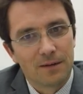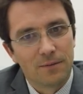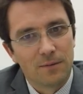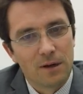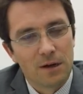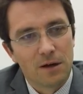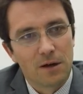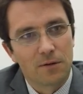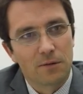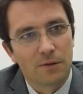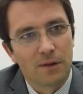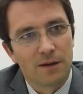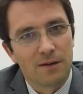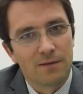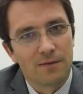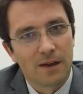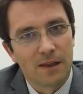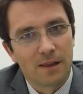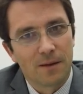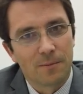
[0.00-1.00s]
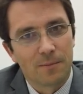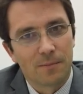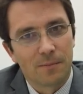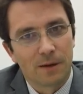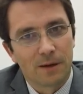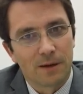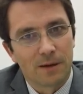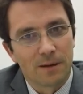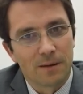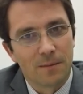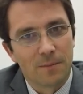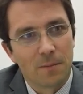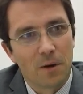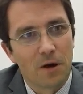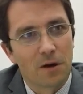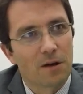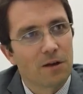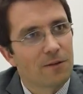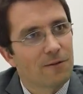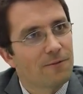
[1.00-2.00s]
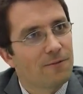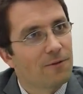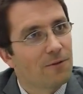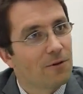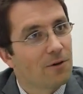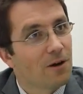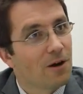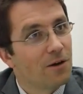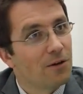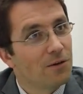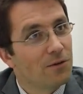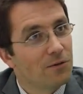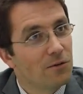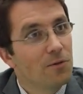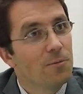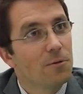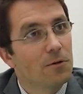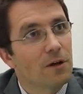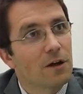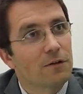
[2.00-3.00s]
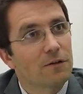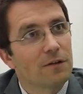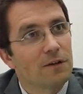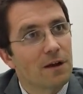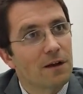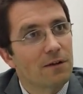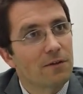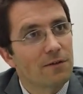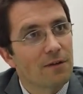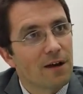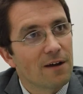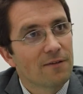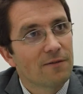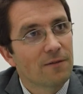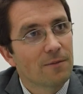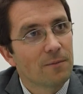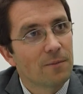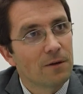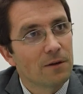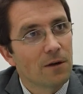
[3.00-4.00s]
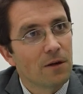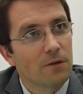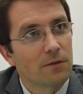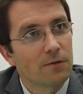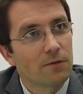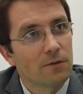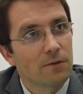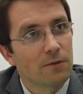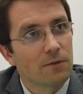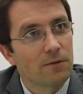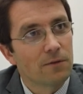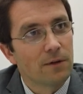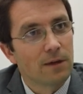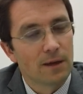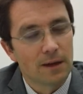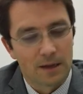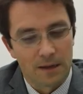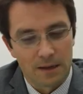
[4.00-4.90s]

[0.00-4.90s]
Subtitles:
we not only develop markets for our new production aircraft, but also